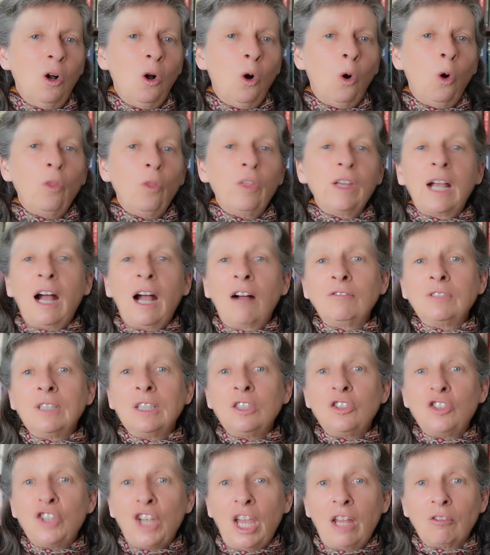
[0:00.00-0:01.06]
or the
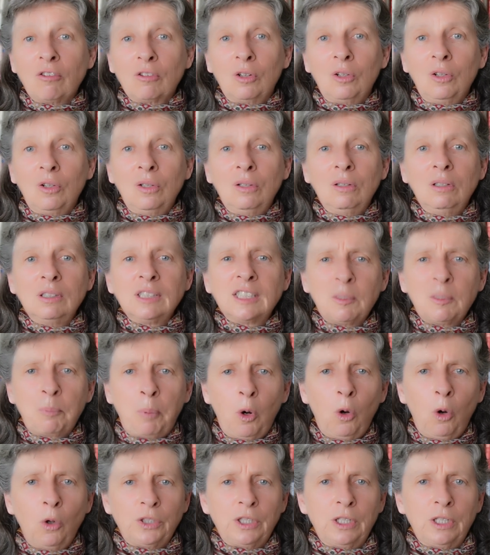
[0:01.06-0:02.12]
Governor-General
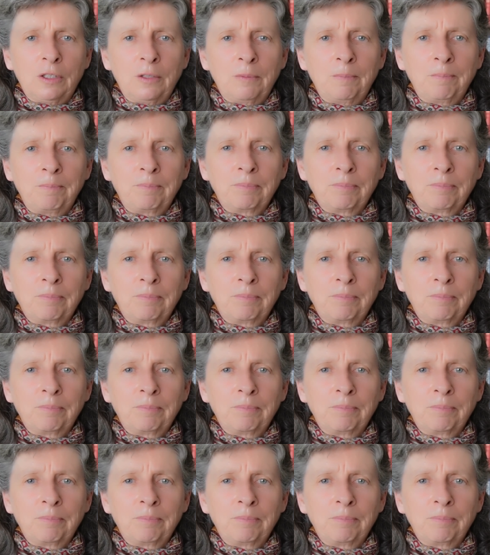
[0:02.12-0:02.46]
support it.